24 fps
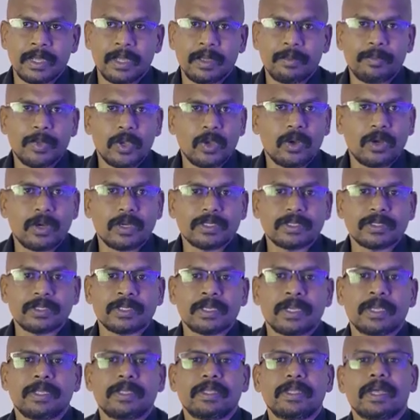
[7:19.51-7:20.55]
because
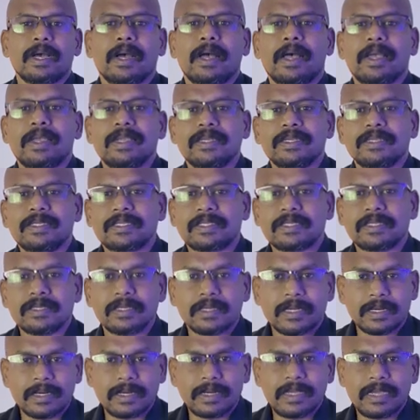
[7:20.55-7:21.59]
the highest
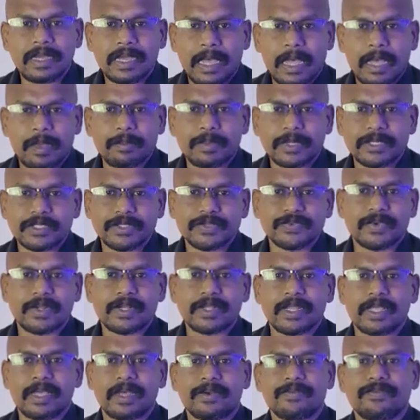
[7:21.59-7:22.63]
learning happens when
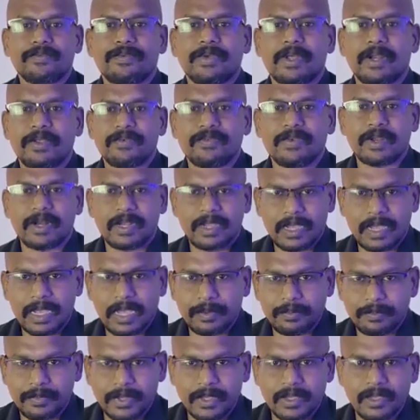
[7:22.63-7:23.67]
they are very, very
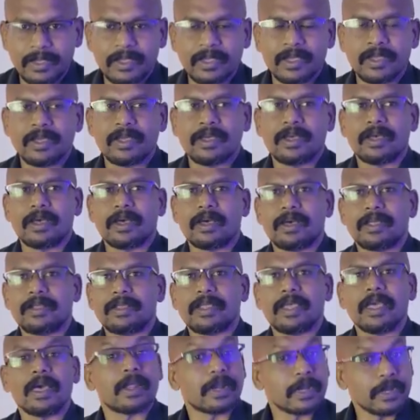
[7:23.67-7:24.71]
happy,
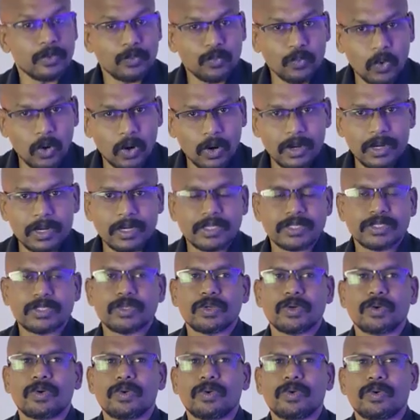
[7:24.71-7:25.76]
they are involved.
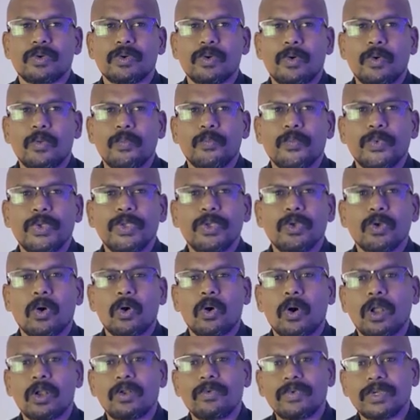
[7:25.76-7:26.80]
So we
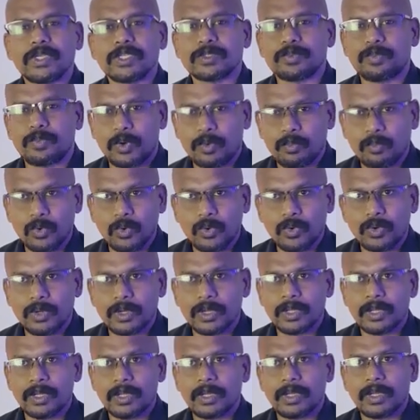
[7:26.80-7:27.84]
always promote
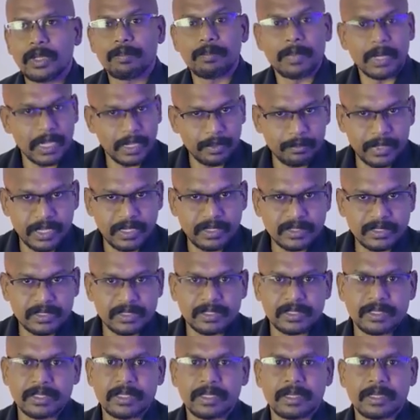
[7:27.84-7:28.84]
play based,